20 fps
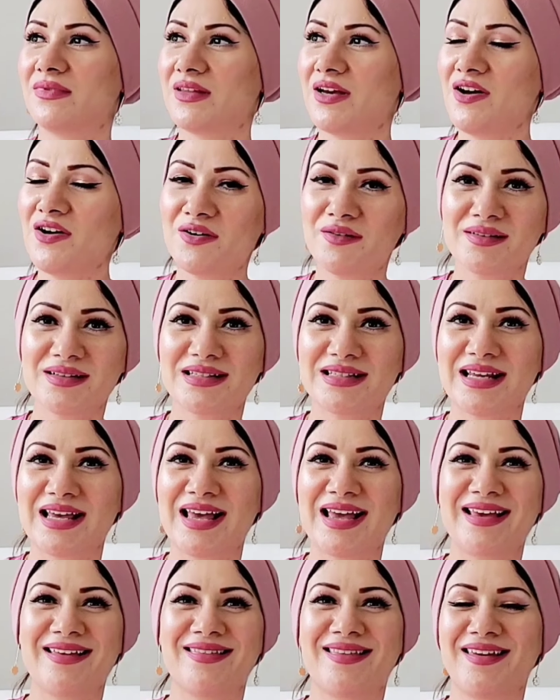the whole
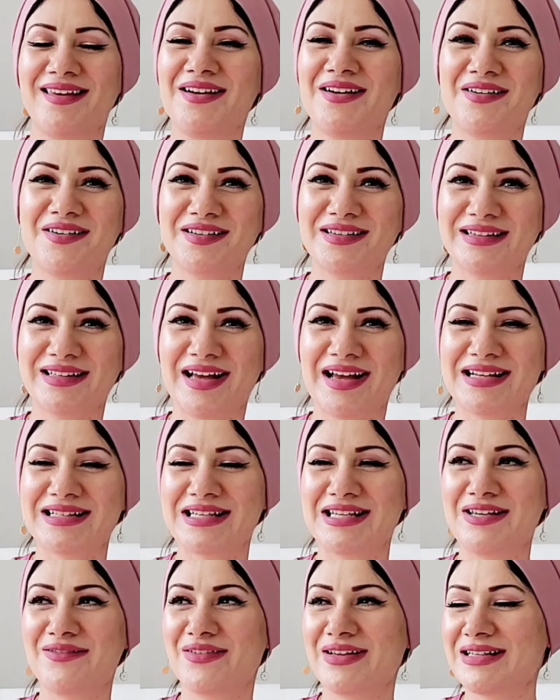day, the whole night,
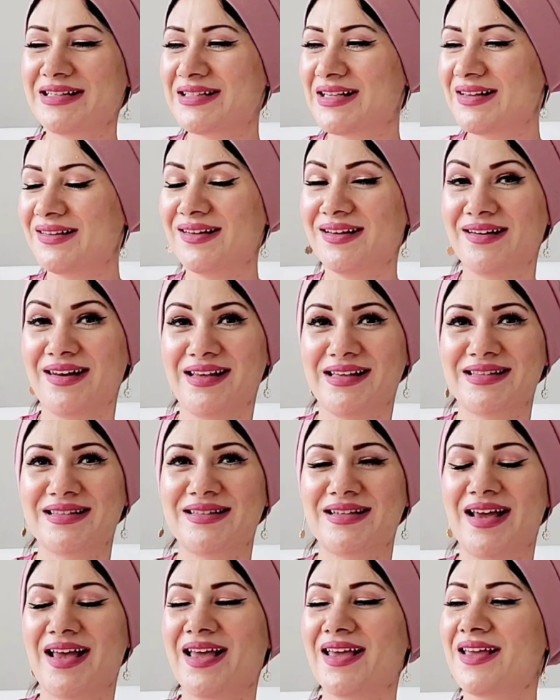even till the next
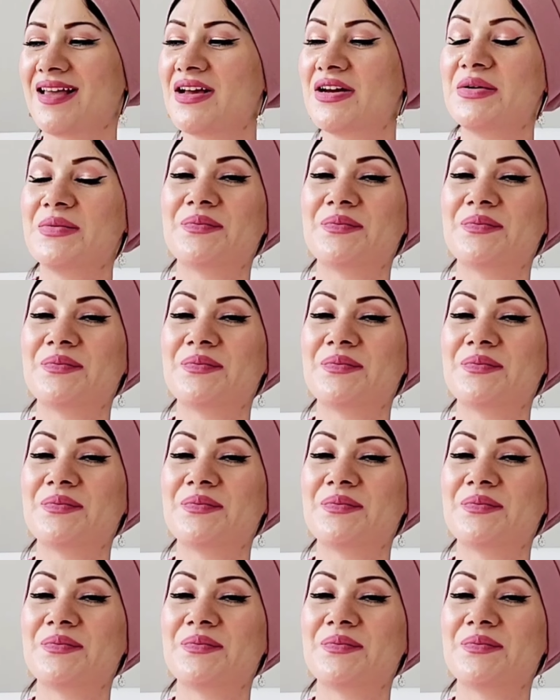day.